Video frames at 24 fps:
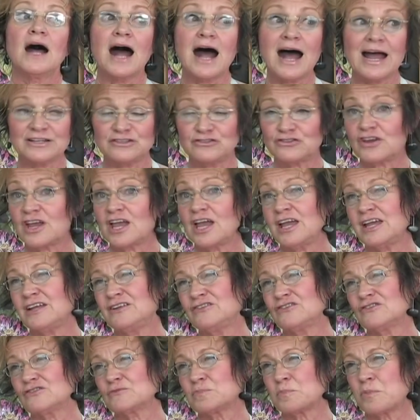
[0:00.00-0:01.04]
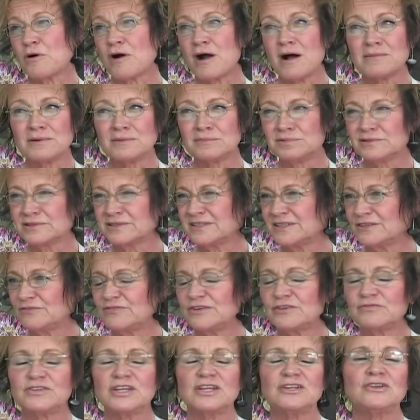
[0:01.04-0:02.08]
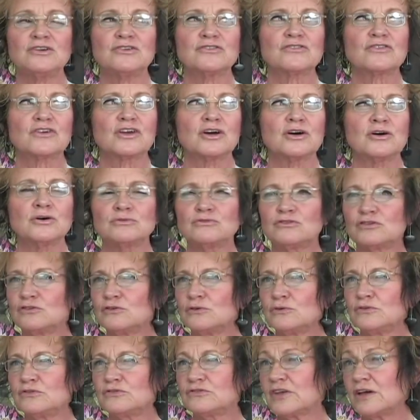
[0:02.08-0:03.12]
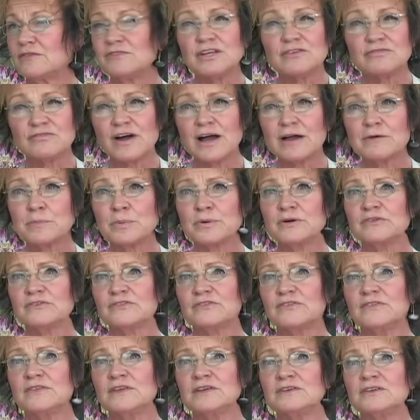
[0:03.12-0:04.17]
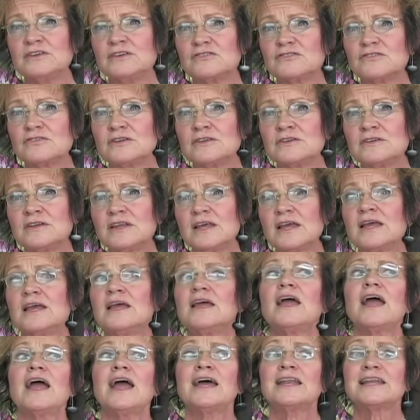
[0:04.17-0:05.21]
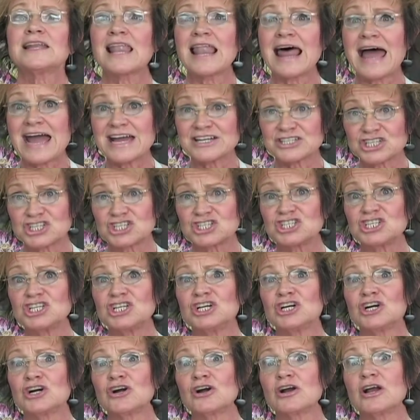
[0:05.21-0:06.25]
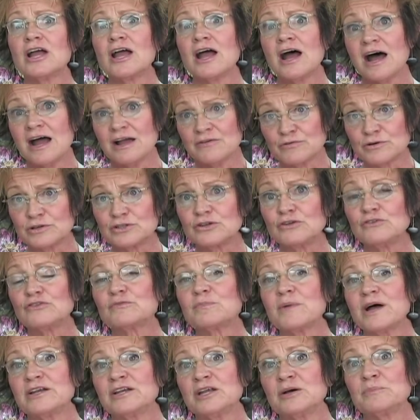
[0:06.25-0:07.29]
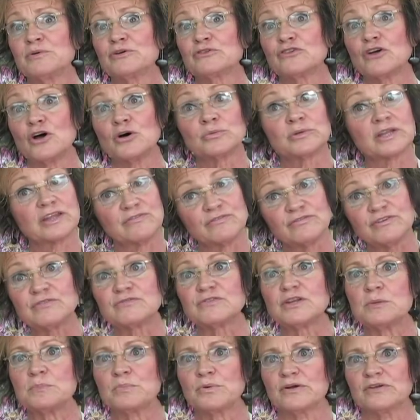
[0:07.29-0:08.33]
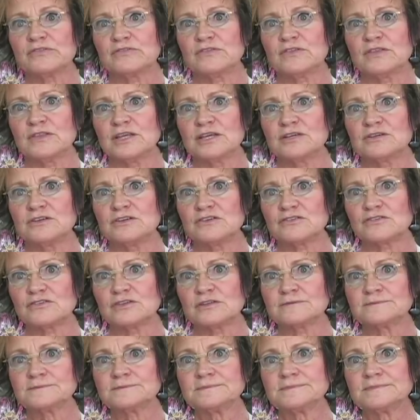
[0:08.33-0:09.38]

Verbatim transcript: I changed probably 15 years ago to 75 prints in the edition, and last year I've reduced my number to only 50 prints in the edition.